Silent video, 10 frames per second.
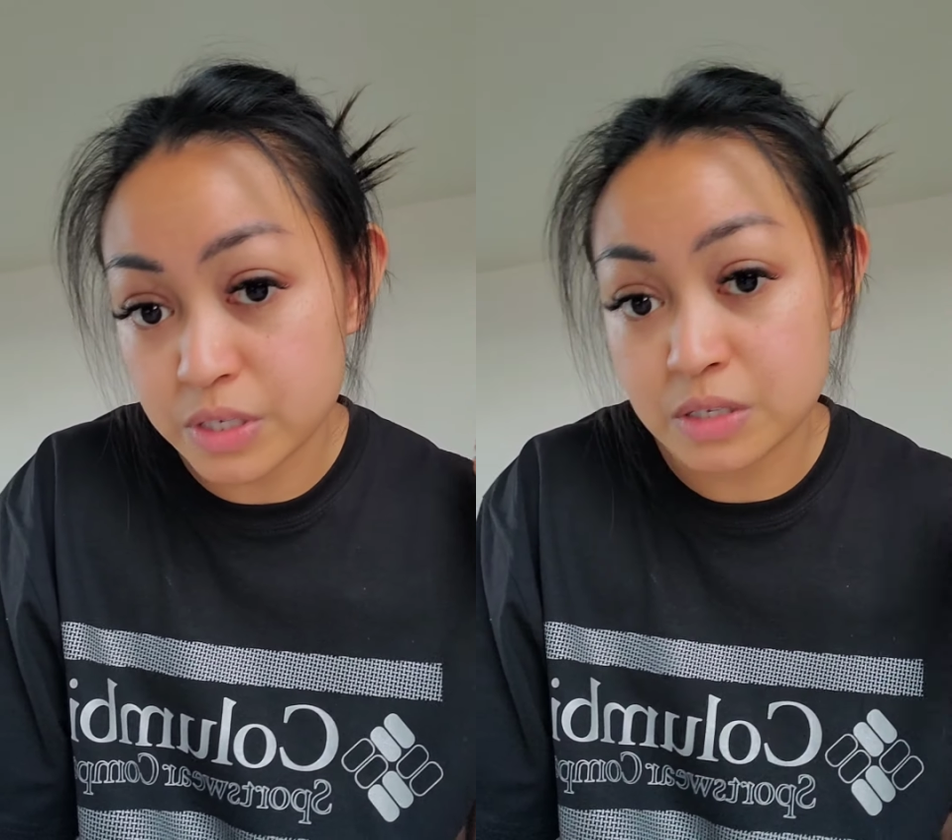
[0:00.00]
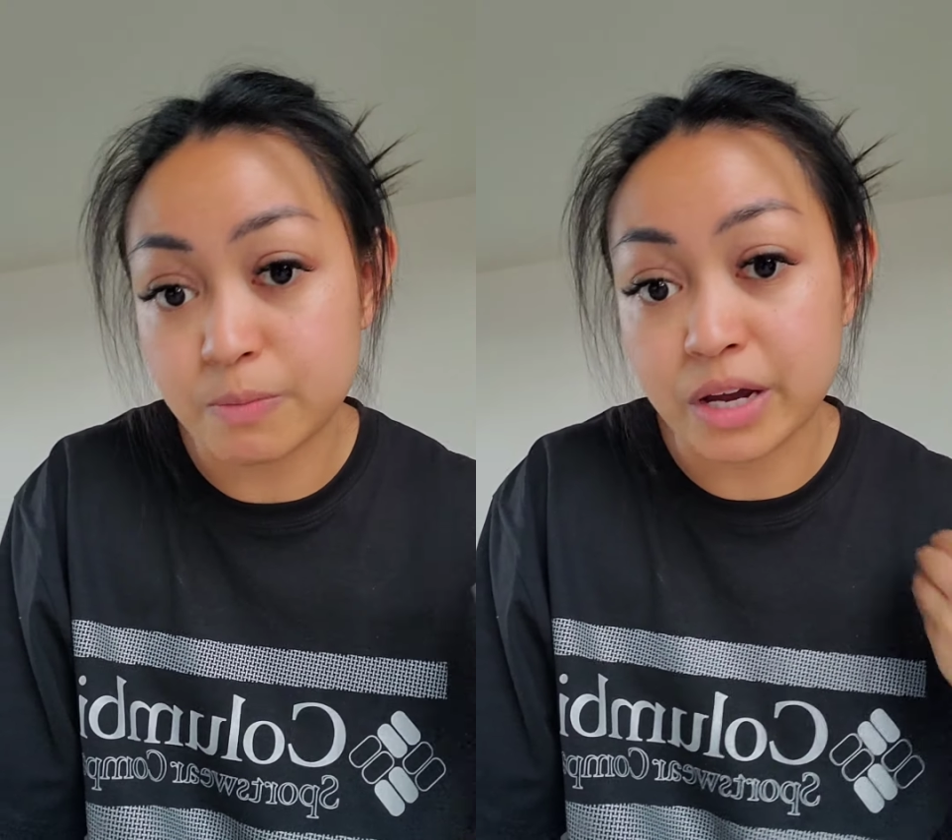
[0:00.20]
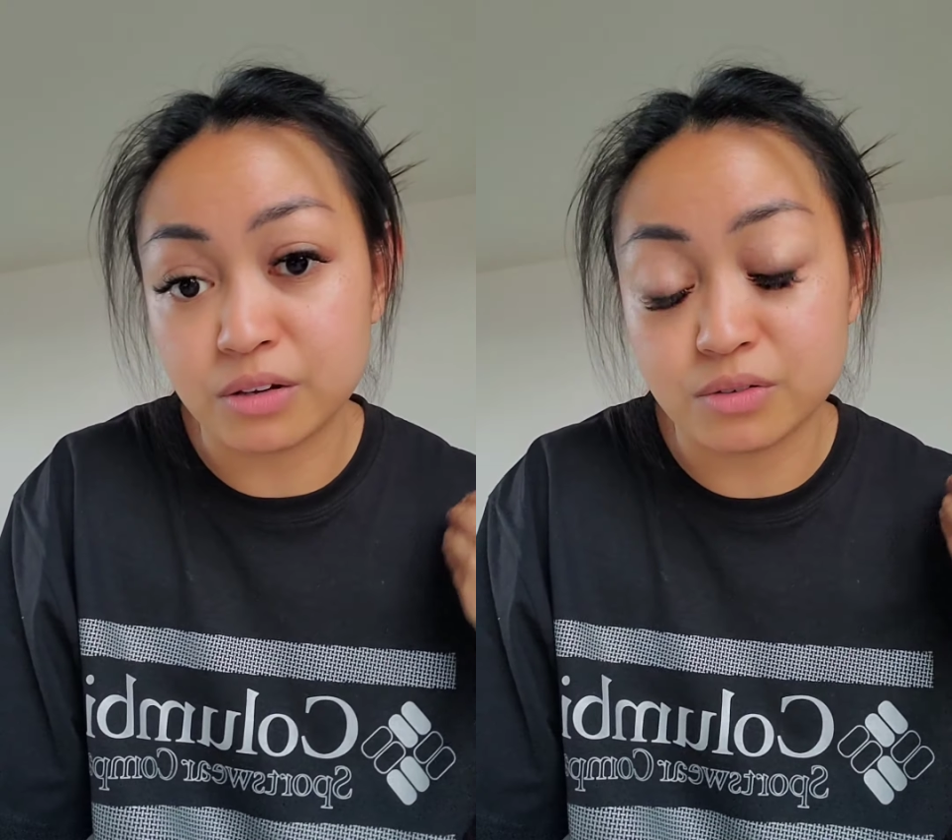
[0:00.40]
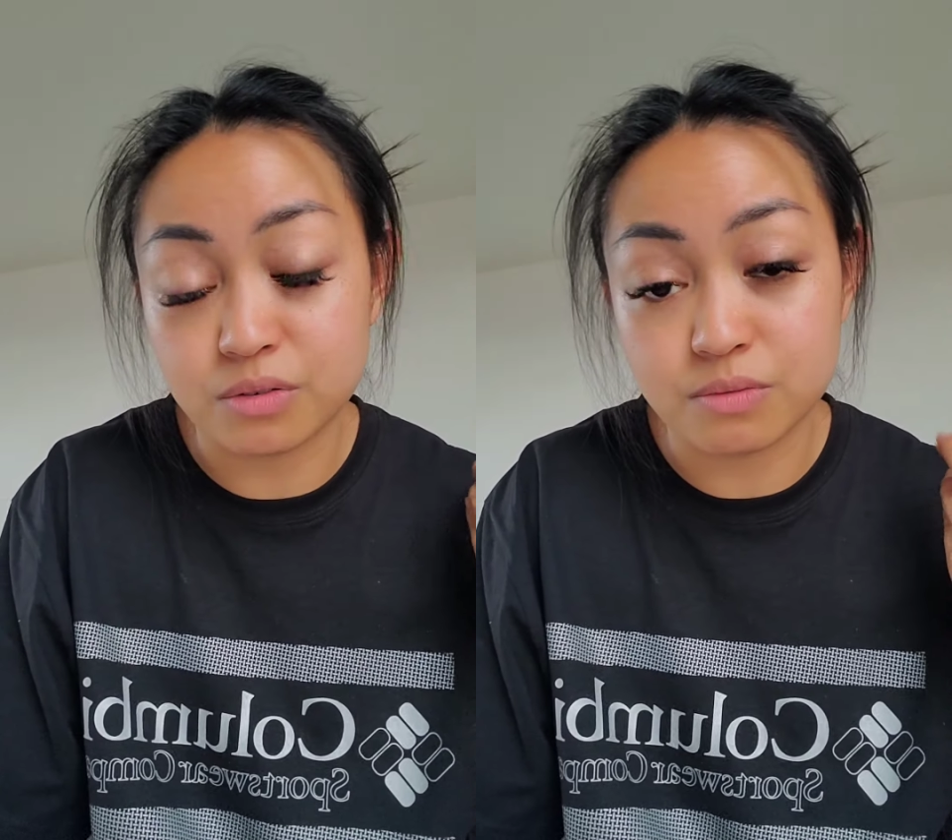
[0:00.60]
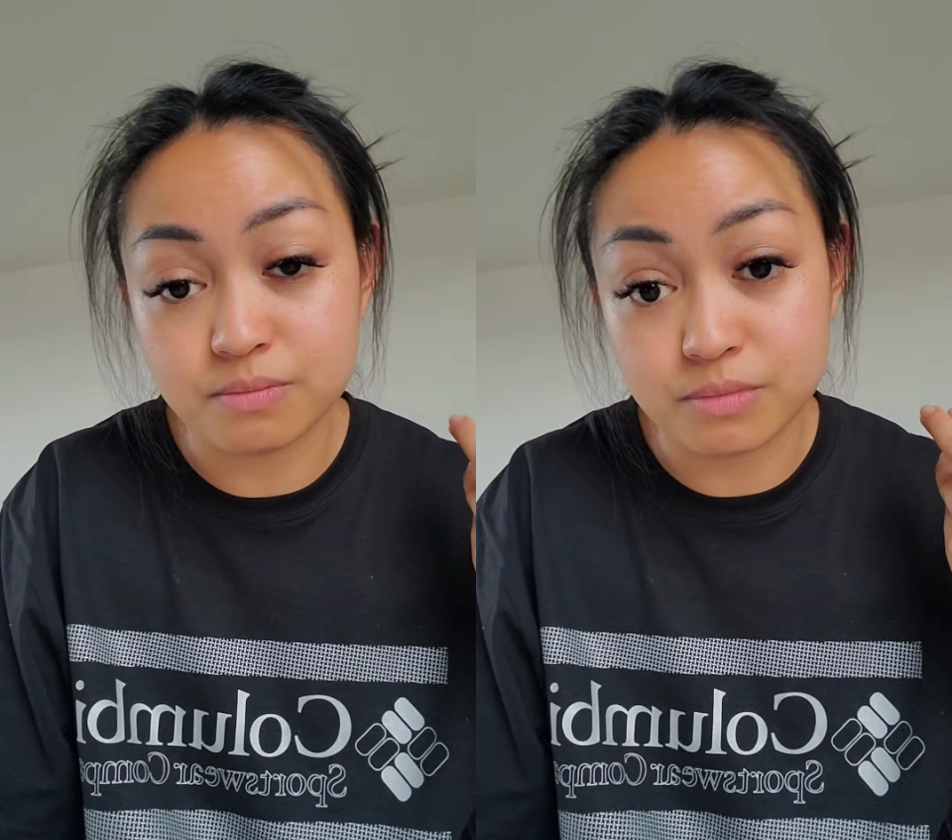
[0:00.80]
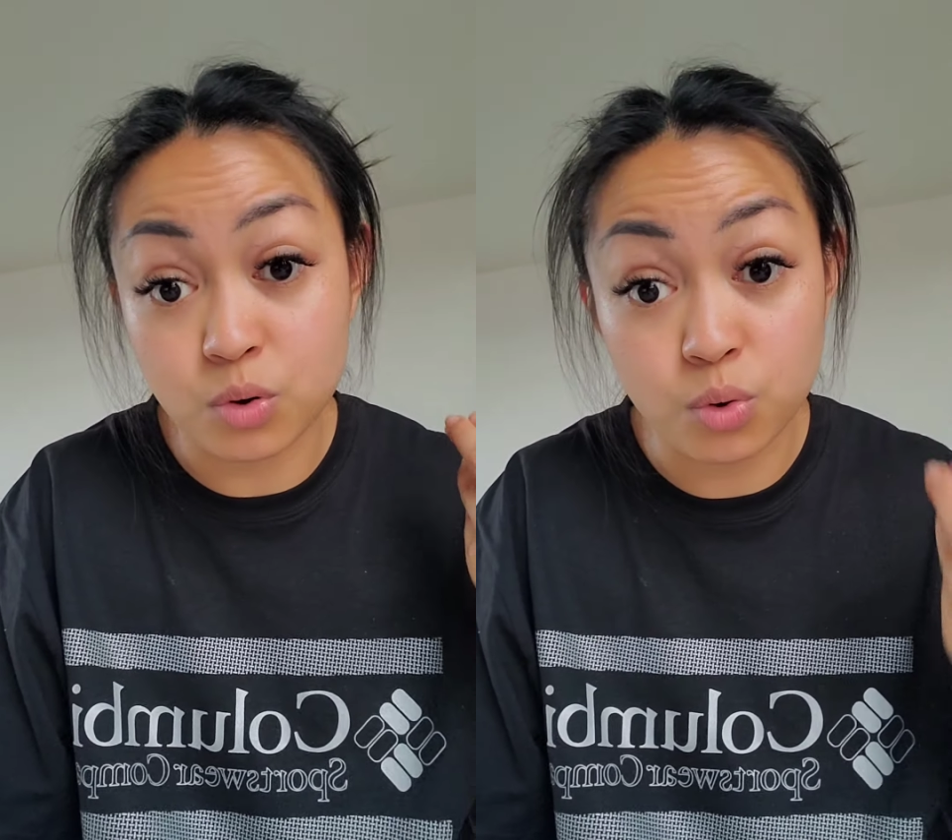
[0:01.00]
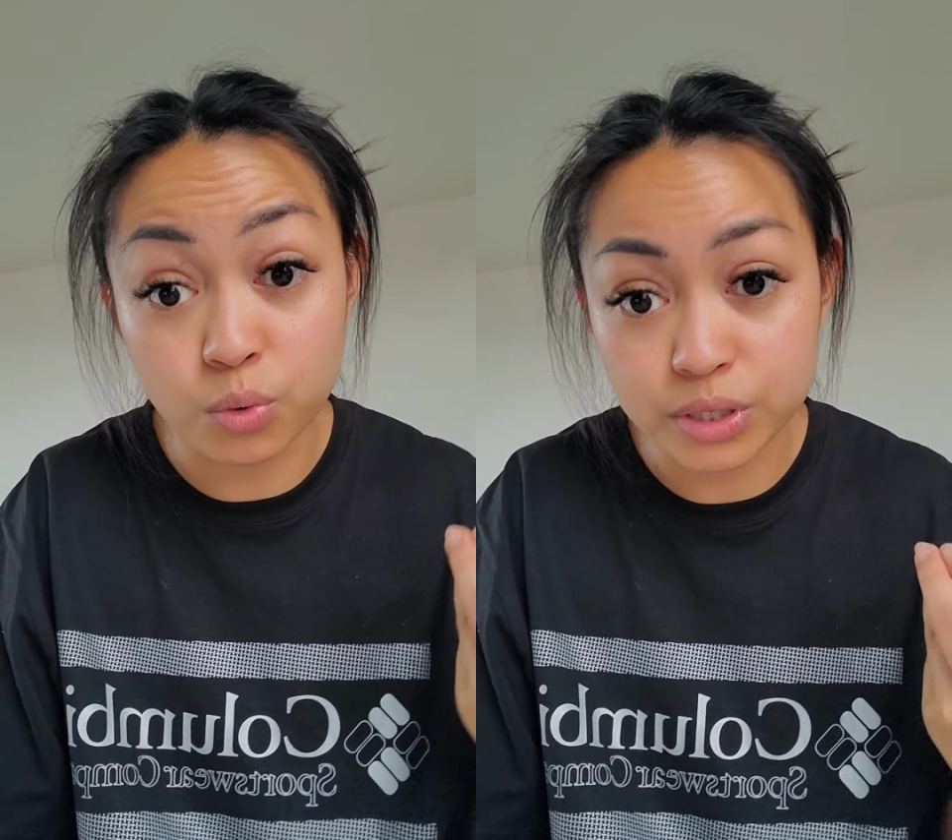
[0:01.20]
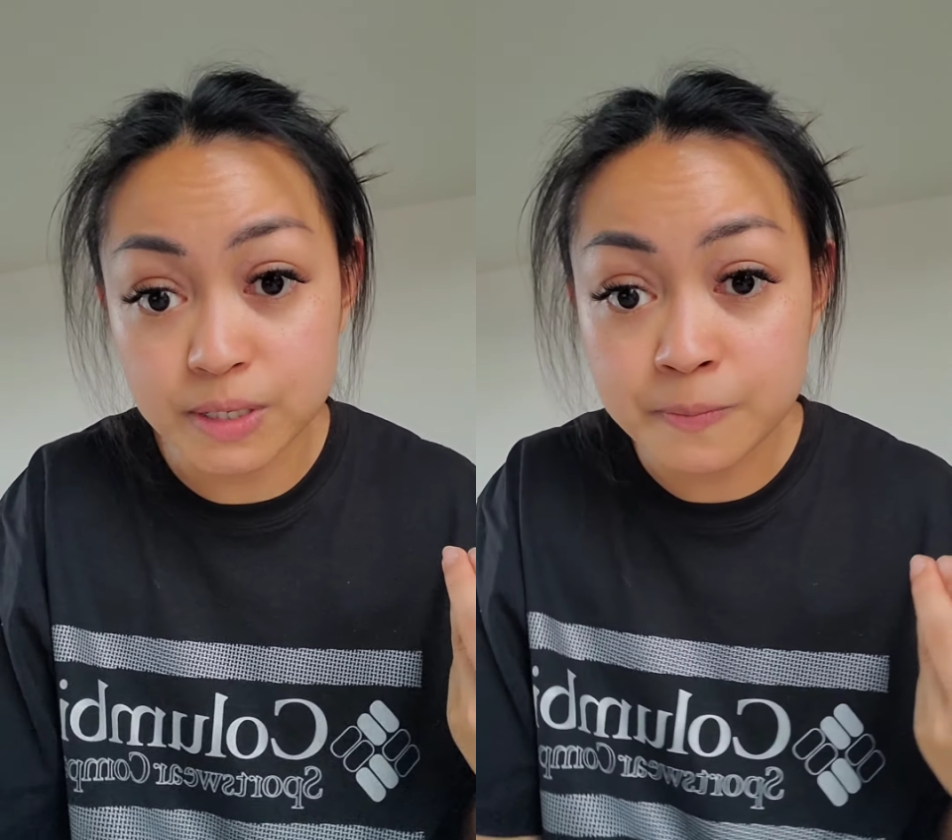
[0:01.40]
spinal
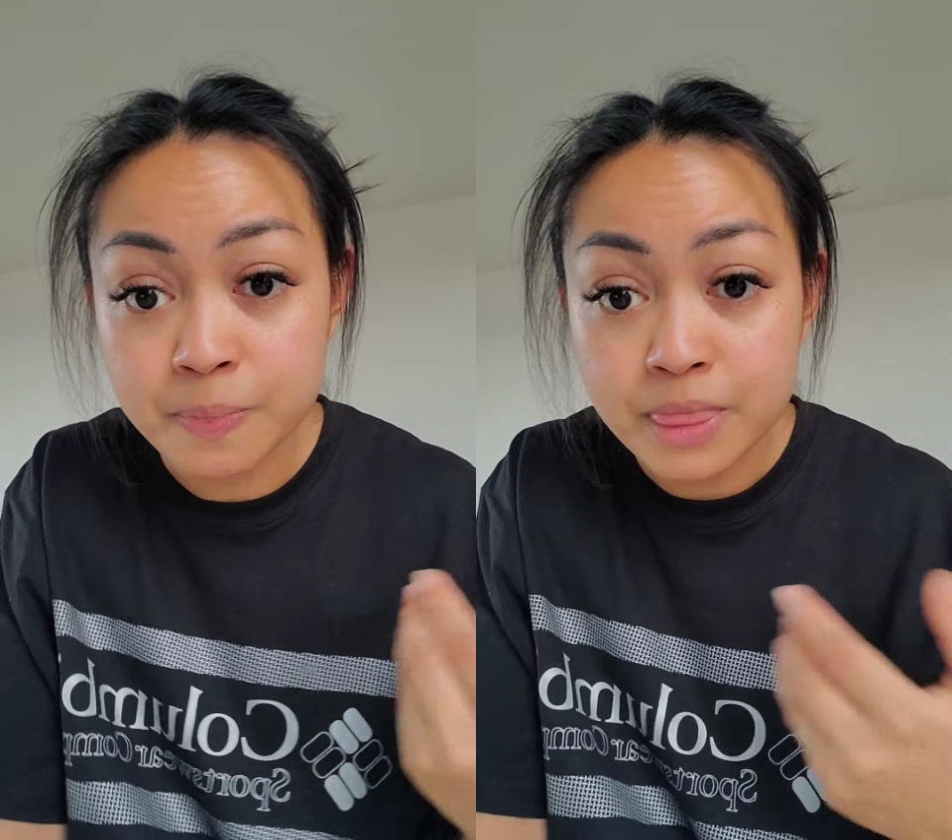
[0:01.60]
cord.